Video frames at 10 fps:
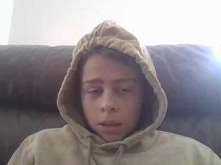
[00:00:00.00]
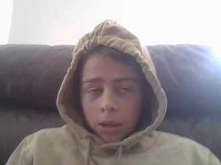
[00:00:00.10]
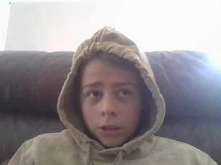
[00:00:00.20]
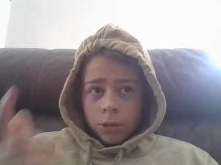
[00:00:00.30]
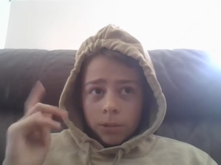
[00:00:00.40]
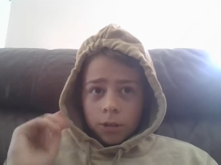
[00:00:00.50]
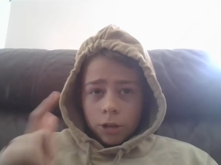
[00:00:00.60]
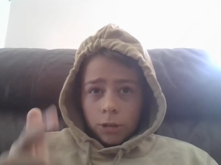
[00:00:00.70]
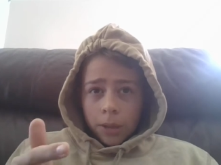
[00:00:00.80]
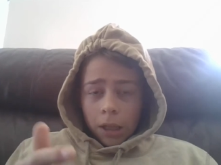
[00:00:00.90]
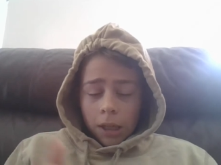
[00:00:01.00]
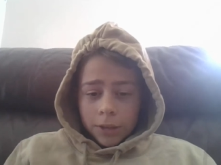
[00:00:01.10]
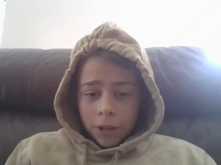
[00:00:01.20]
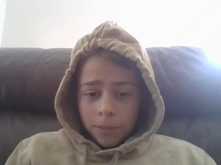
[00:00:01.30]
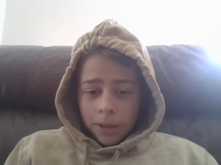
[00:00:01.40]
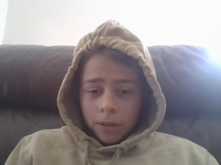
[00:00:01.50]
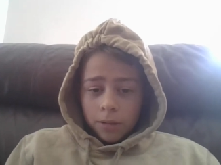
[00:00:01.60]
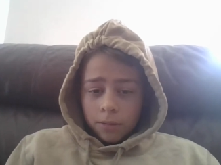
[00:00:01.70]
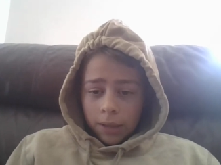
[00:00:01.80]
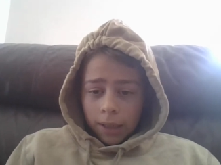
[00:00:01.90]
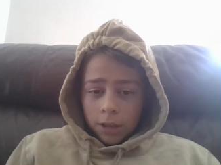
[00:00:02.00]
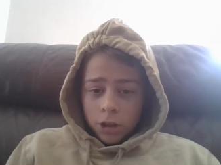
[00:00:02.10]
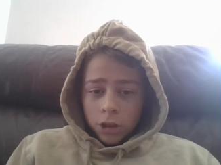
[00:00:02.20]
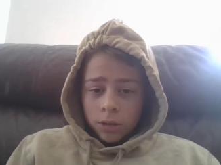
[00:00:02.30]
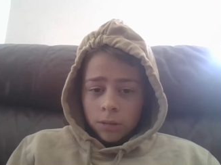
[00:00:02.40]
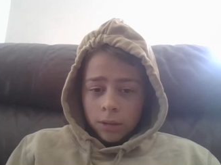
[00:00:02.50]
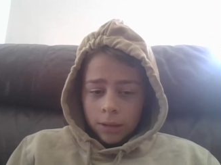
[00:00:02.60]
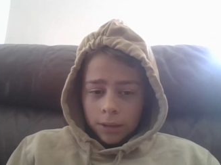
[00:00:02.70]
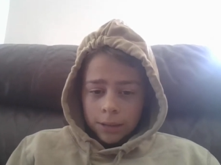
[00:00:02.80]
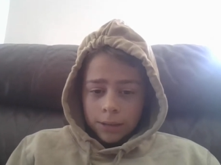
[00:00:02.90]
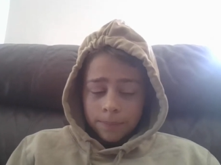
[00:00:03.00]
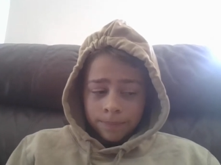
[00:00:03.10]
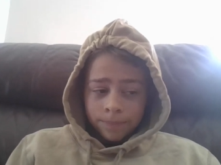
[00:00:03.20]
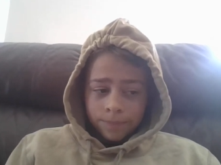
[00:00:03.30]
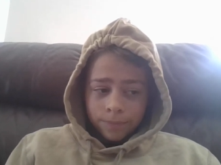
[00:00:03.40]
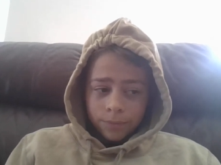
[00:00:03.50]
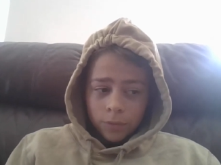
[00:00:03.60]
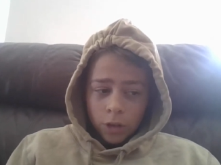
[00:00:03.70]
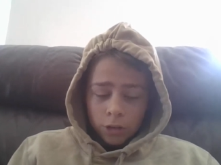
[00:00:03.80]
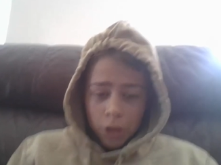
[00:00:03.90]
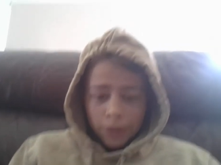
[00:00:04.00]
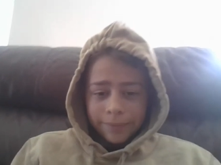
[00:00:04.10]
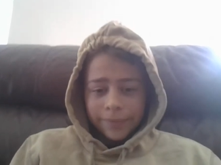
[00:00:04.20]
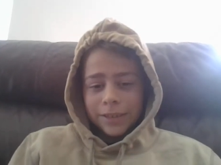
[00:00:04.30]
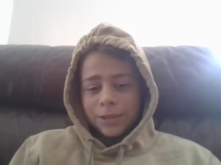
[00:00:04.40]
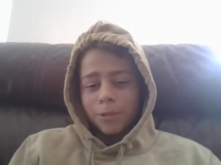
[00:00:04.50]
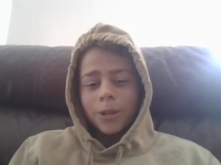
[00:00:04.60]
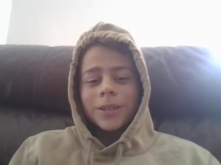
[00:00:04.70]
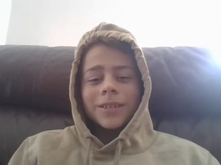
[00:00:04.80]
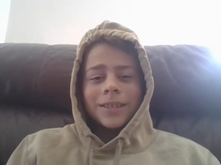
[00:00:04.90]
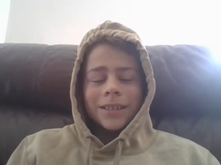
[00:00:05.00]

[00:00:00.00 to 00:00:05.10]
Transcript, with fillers: as you would have saw my last two-minute reaction, um, I was going for the Swans.